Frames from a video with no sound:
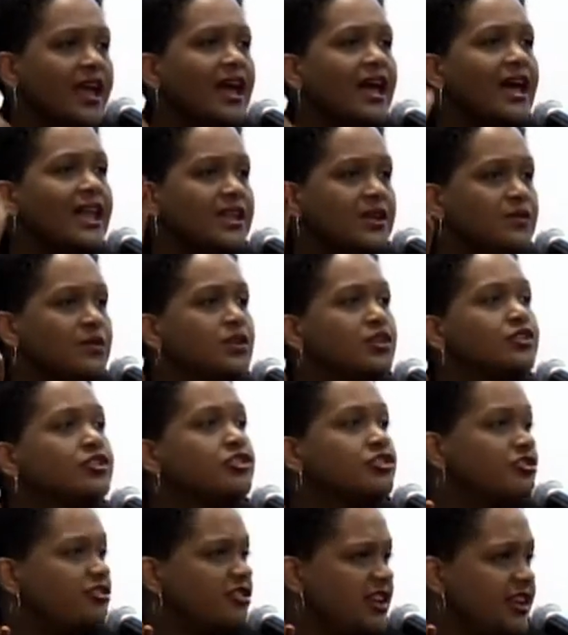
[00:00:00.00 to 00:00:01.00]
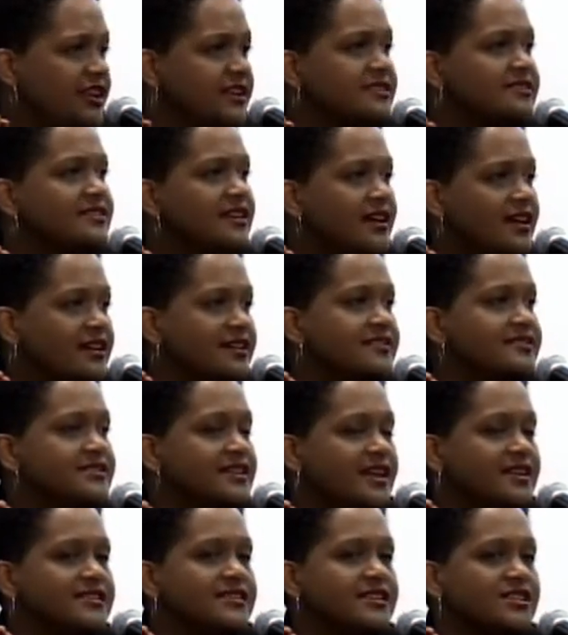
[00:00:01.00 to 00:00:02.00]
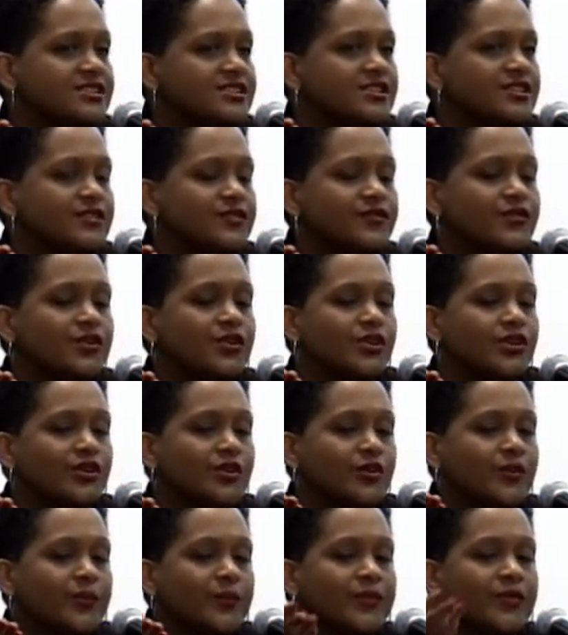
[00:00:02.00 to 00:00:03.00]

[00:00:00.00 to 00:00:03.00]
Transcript: and it will create a citation for you.